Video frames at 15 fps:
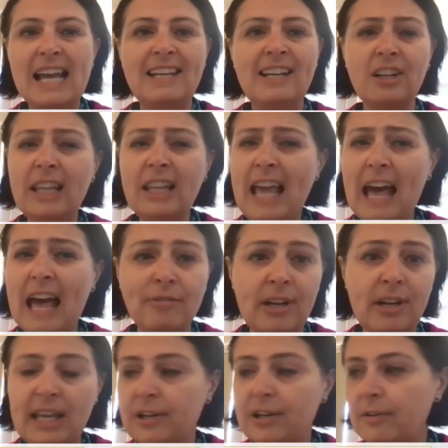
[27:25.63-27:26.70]
Nearly
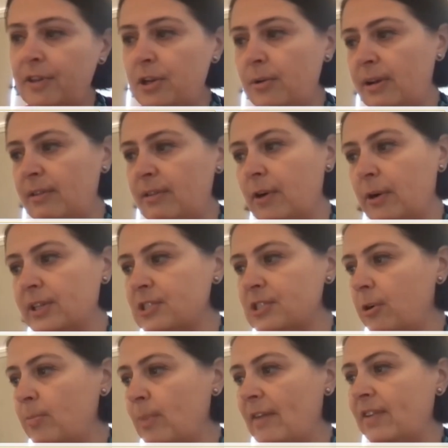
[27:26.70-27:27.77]
every interview and focus
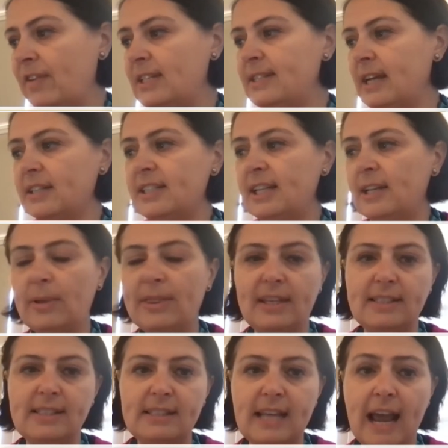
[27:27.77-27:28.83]
group I've conducted with the
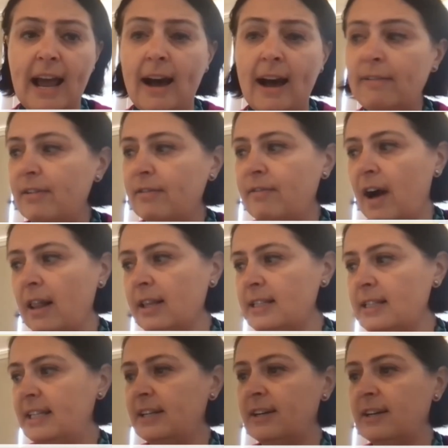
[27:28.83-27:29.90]
staff,
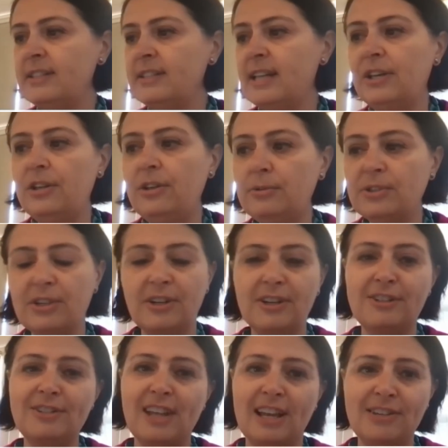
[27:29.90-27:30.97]
volunteers, and
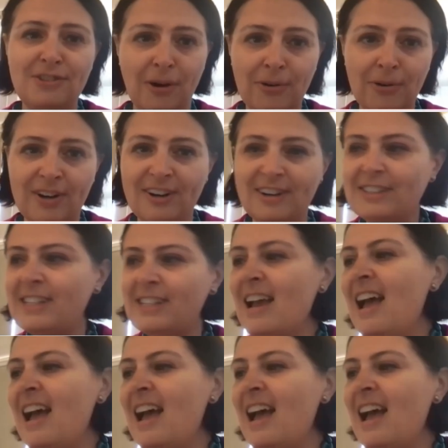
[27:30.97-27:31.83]
users and donors